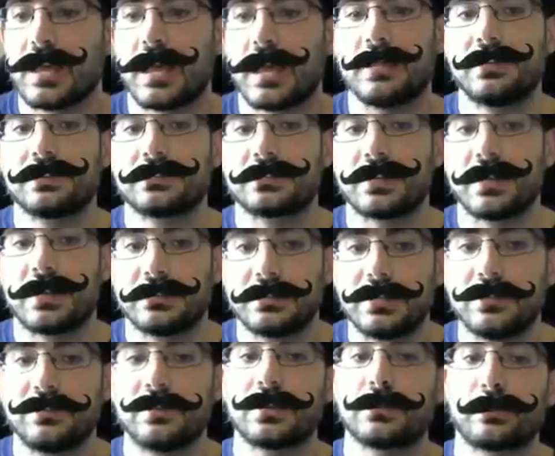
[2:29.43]
And the
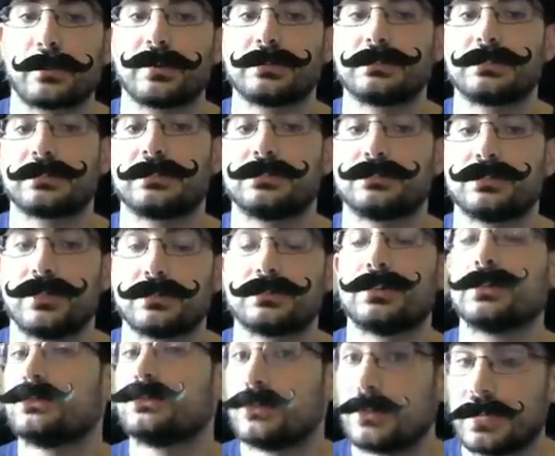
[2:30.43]
scientific project is
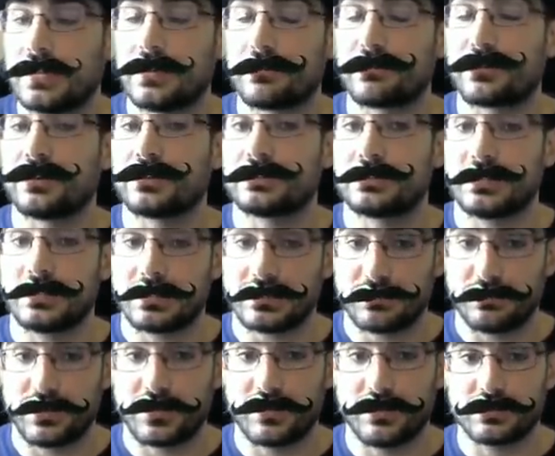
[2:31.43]
also a Julia
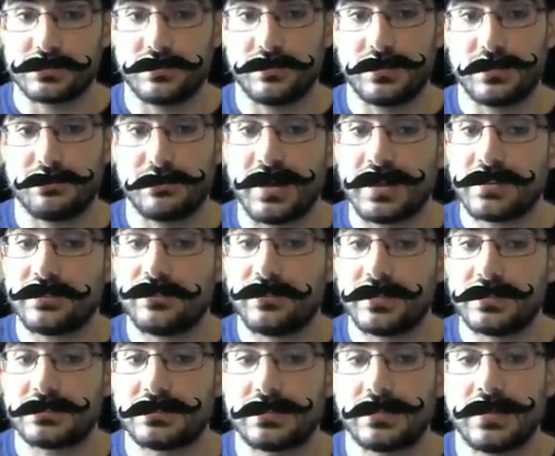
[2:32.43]
project because of the
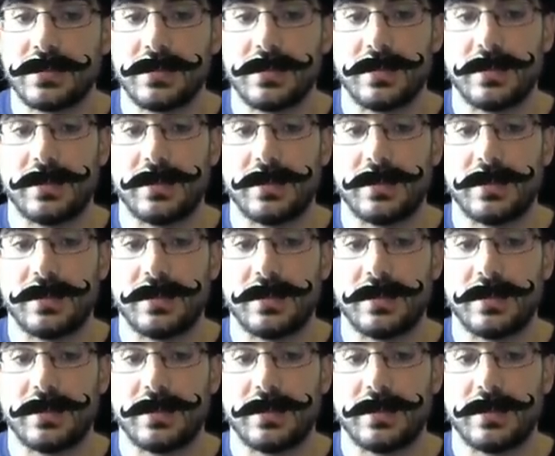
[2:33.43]
manifest